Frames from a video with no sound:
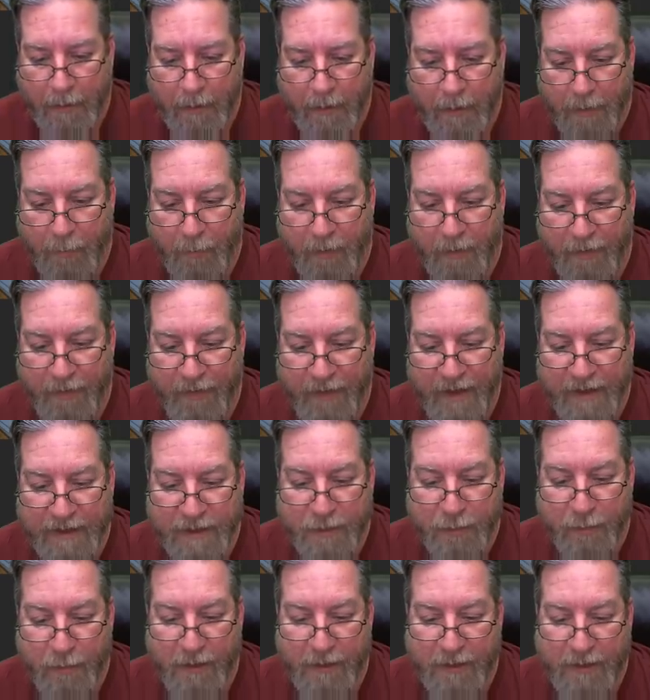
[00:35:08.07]
Well,
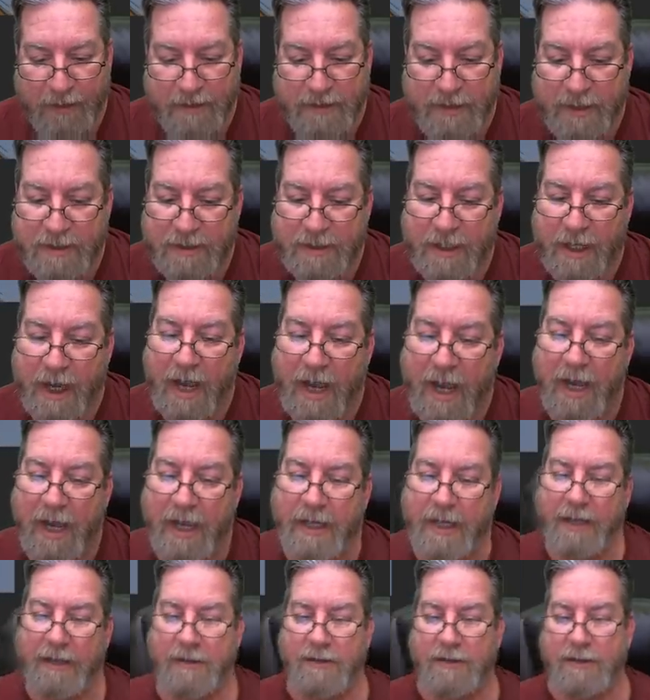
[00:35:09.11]
this is the high
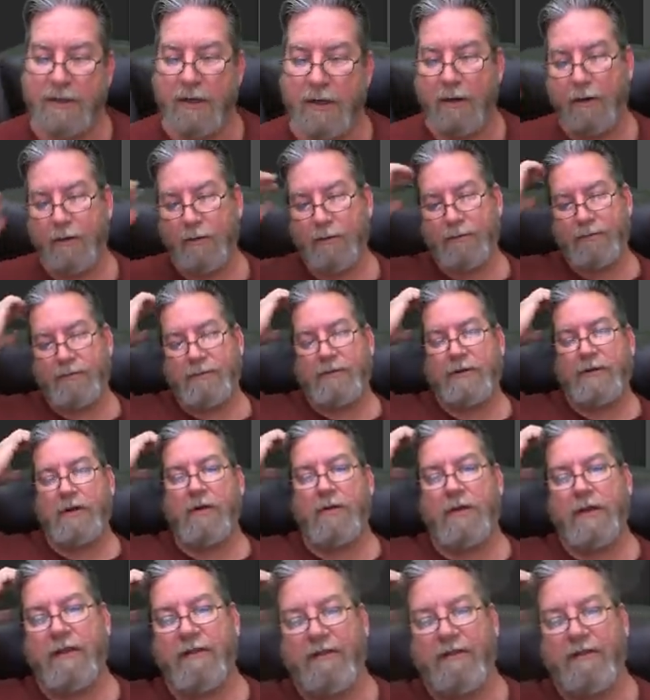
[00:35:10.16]
end, so don't get